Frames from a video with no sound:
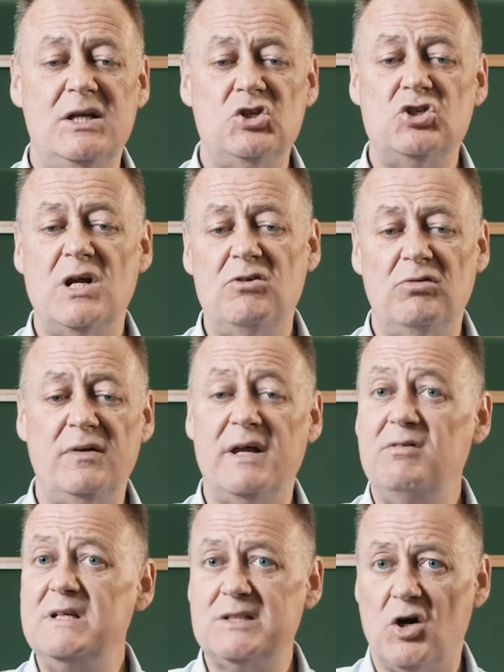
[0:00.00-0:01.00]
in general,
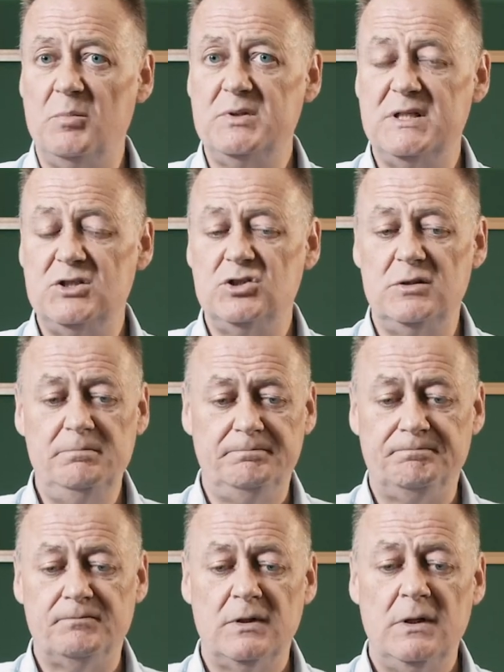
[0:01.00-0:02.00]
there is competition.
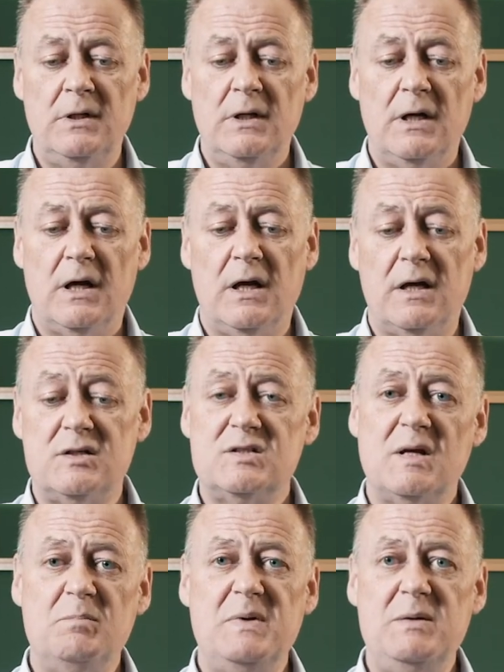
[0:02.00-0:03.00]

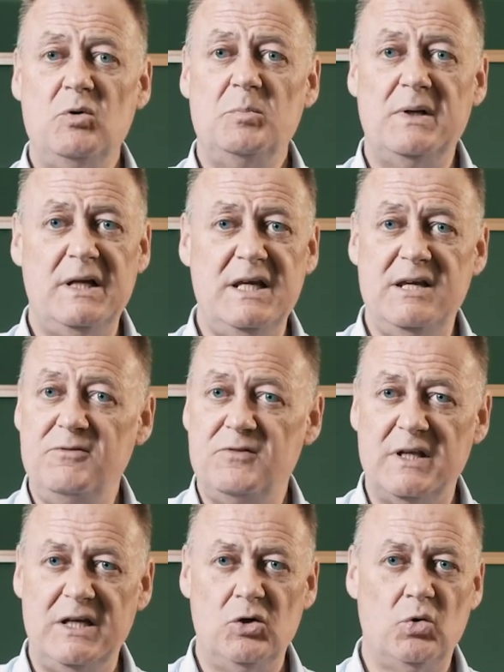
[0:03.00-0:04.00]
Some people believe
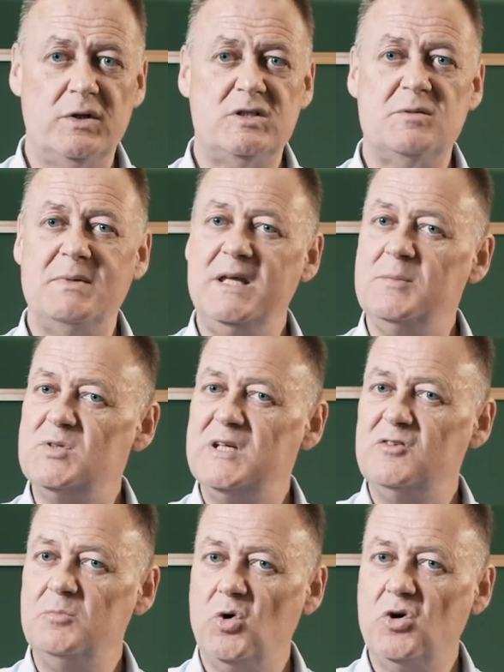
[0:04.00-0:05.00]
that in order to make
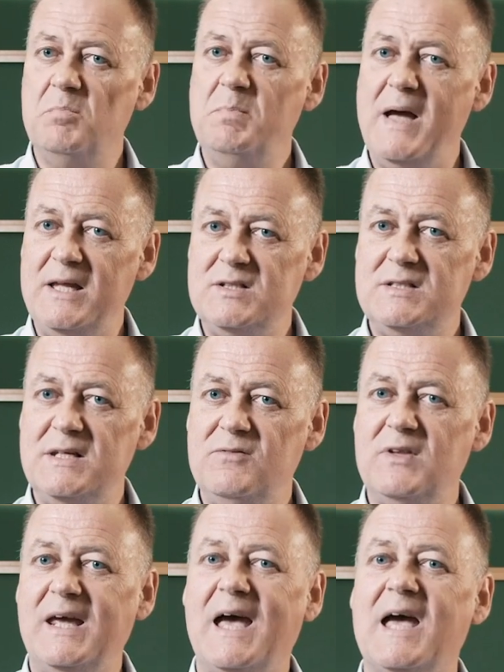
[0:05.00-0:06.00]
themselves more
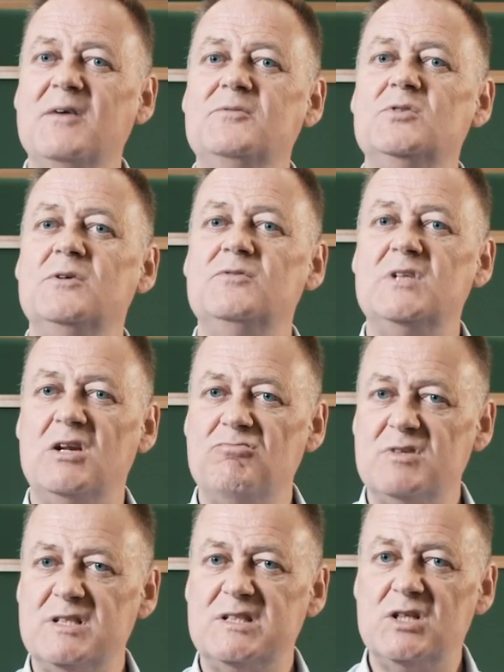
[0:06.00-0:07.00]
competitive, they have to have
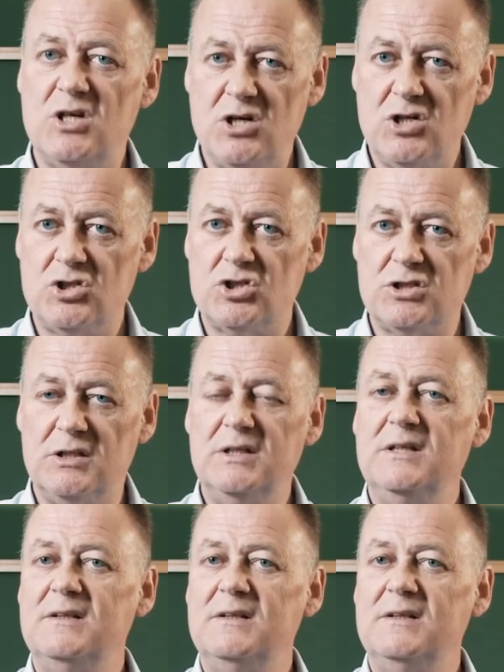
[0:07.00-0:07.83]
done research.